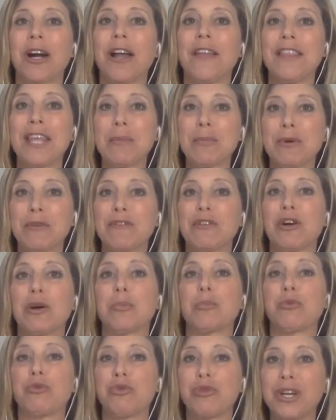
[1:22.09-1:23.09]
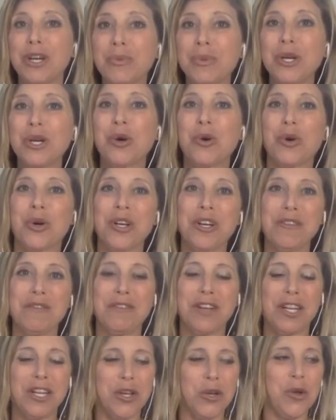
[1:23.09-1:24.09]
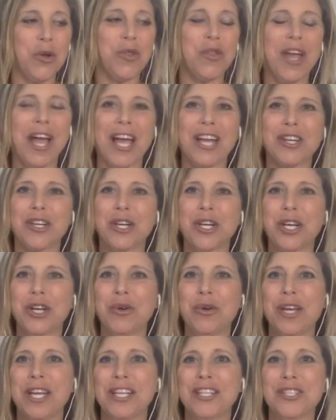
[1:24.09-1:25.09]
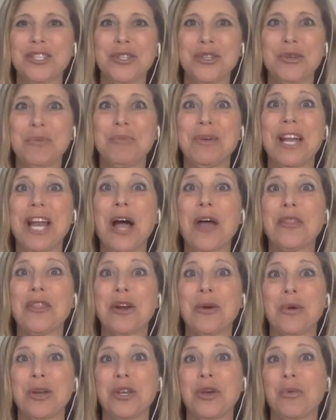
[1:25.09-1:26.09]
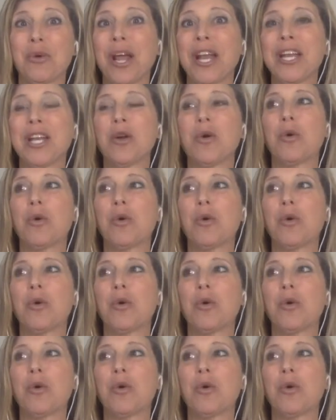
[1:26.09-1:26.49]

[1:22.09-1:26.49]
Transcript: and they prefer a pre-recorded video that you're going to put out there when you're ready,